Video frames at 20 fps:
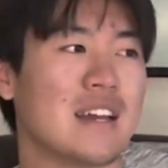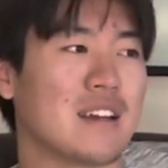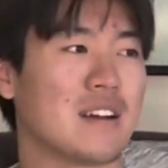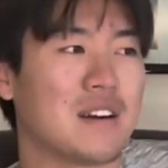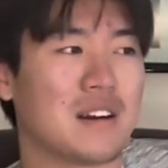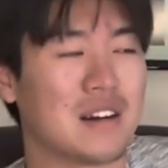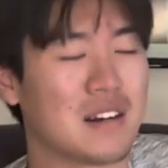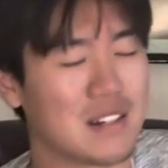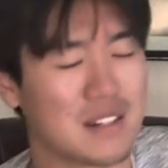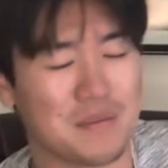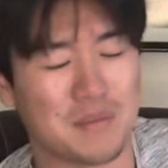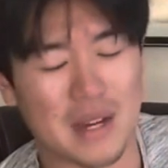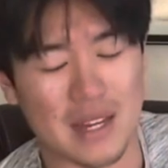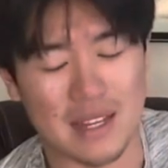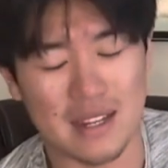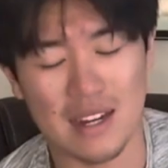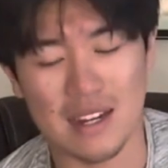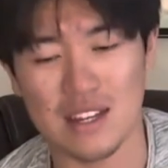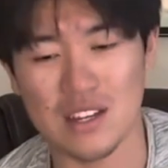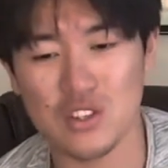Oh my
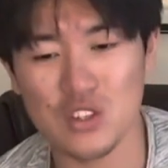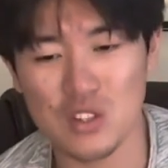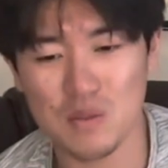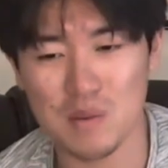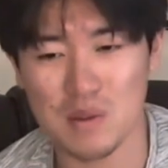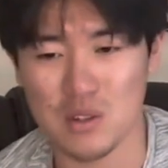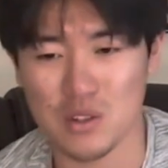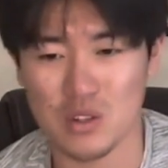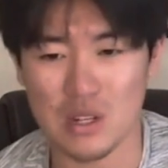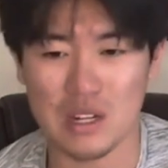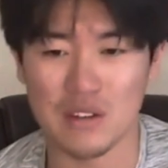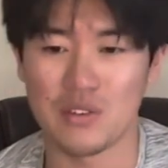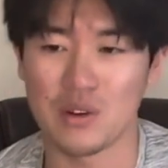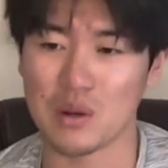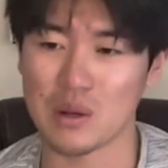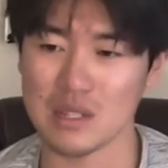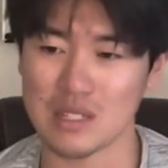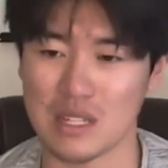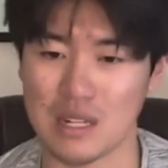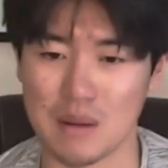god, he's just been trying to
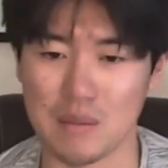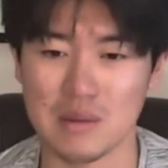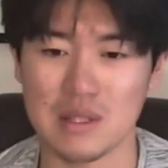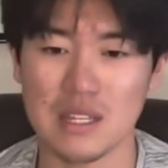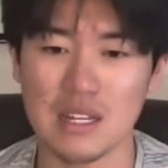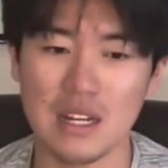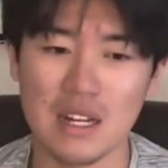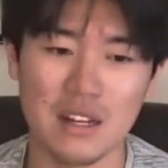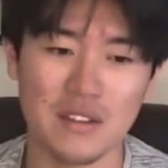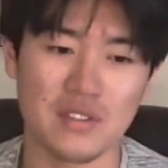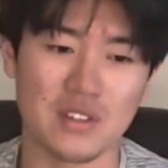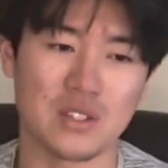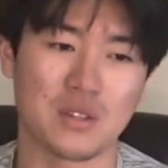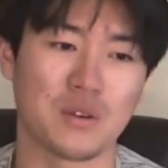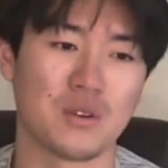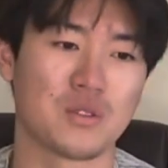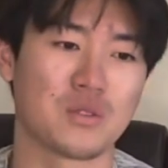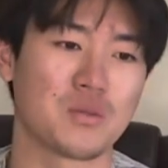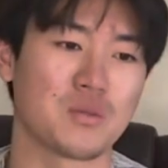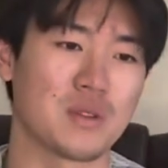focus on himself. He's
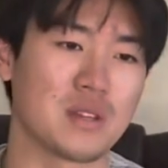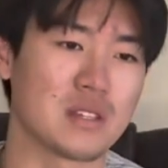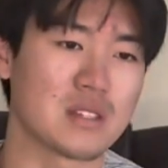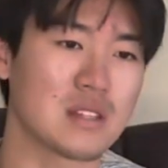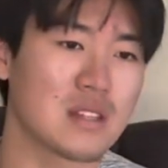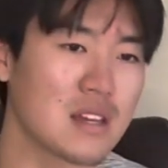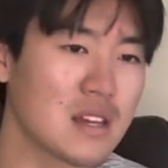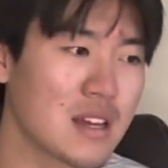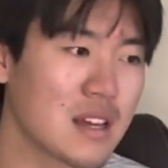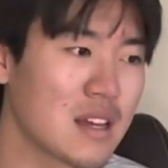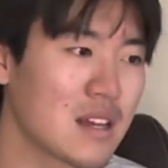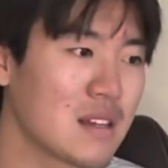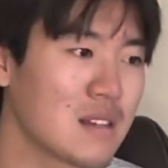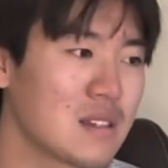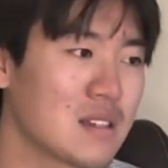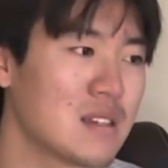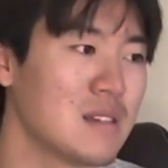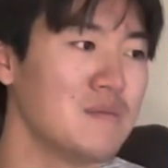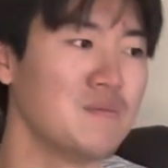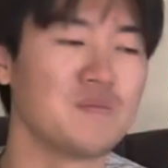going through these
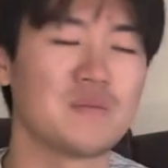things.